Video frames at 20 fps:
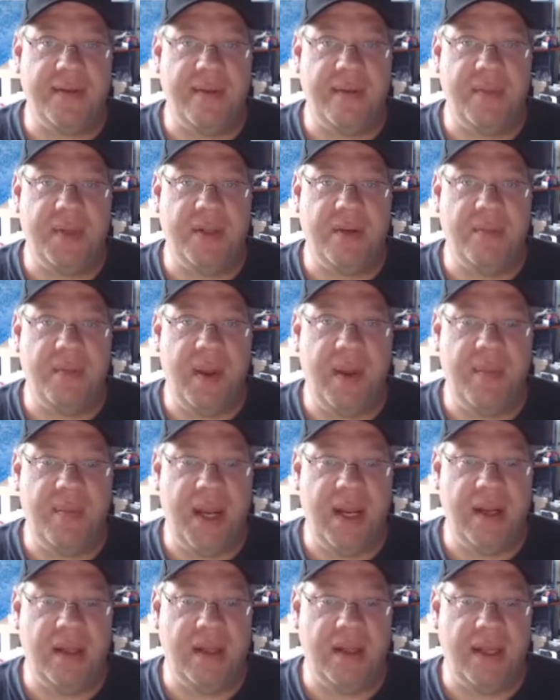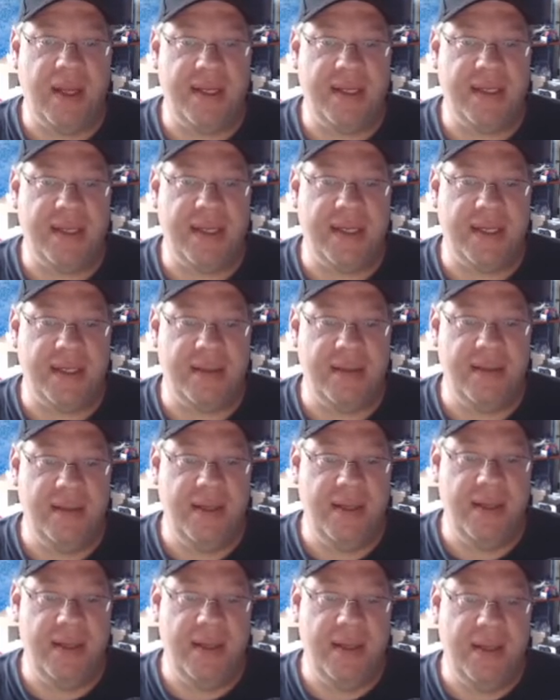I mean, they're my main clientele,
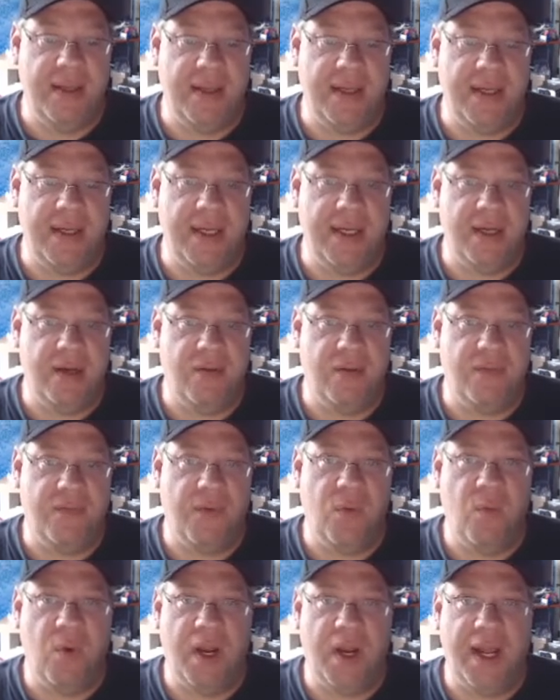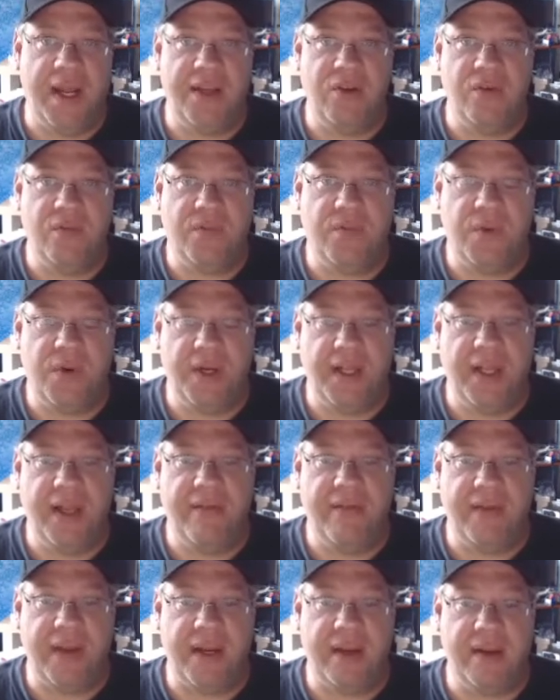you know, for what I do for a
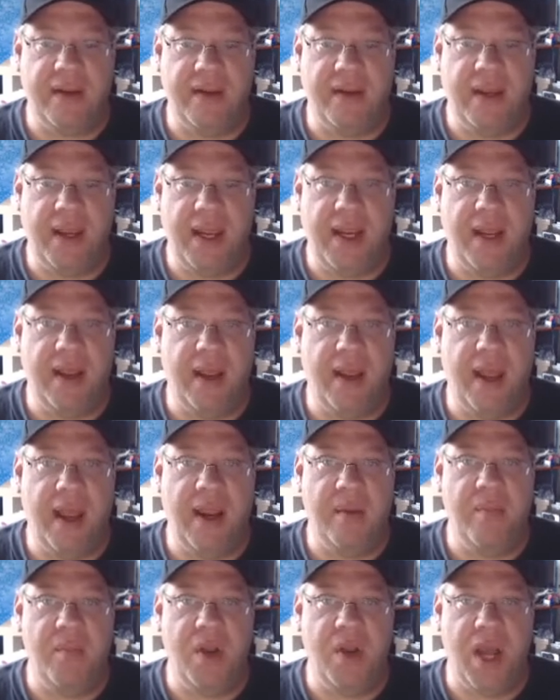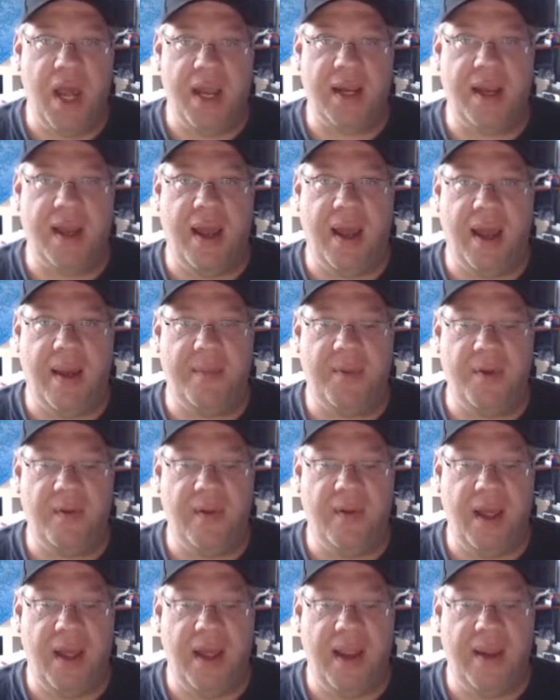living. I, I am not a cop.
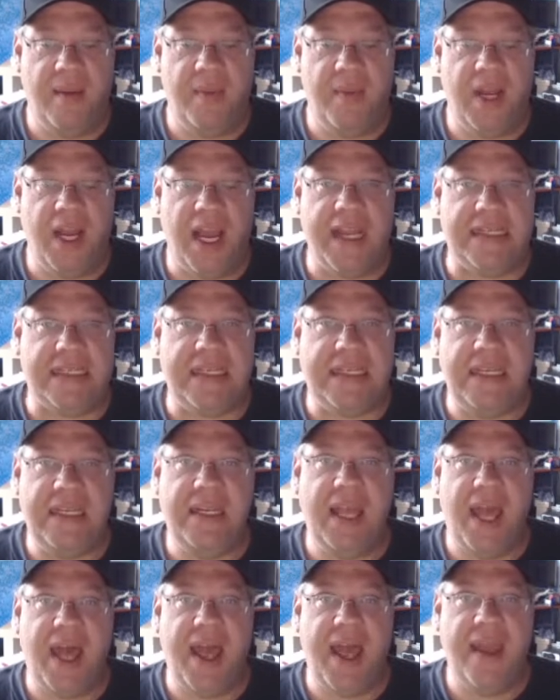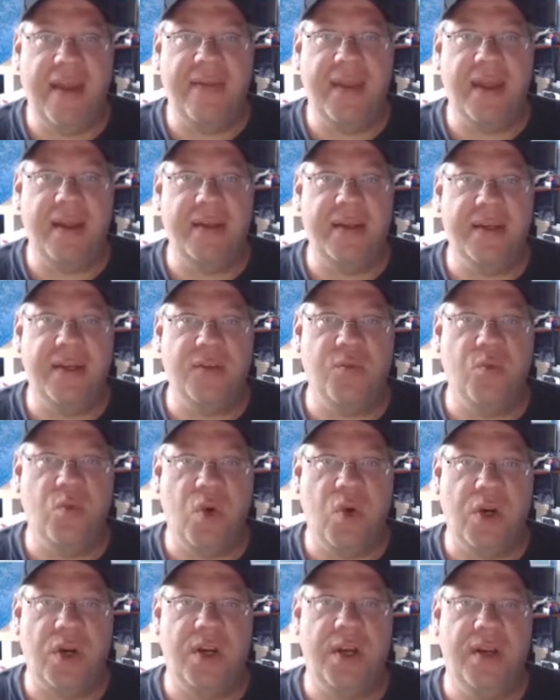I am an I T guy that does
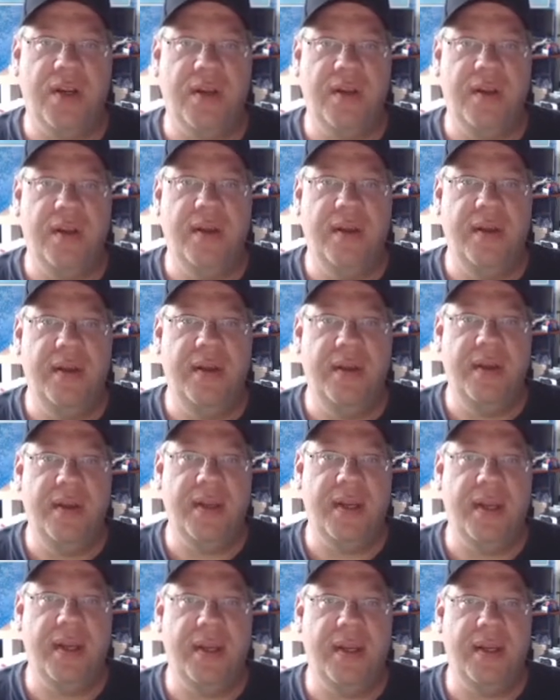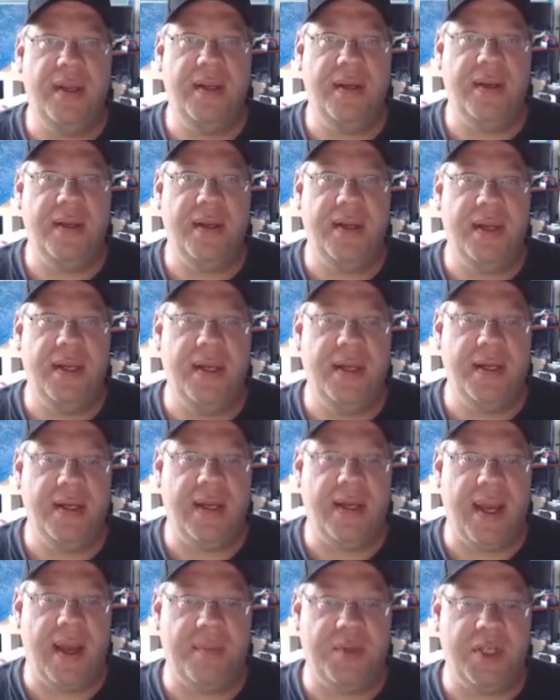work in in
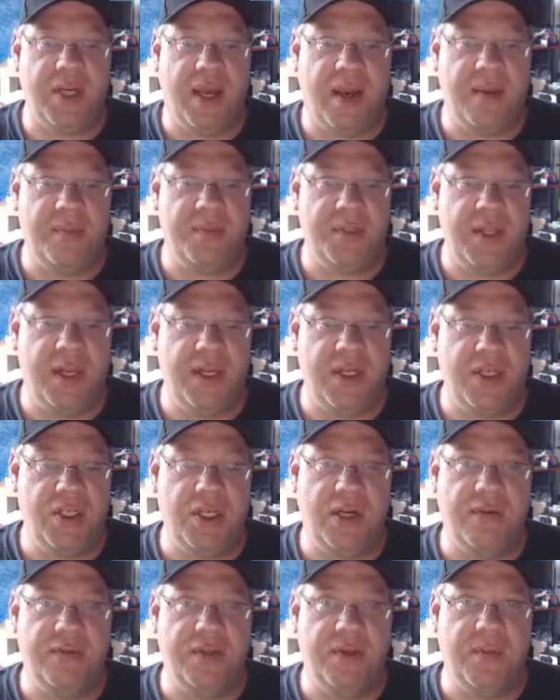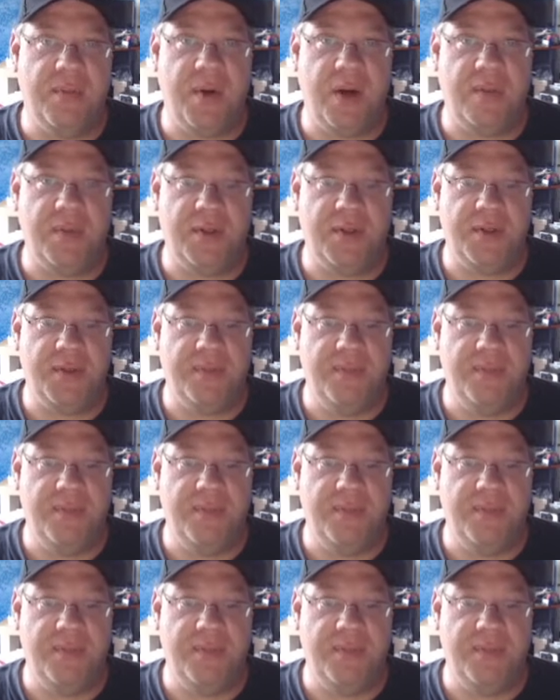cop shops and sheriff's departments.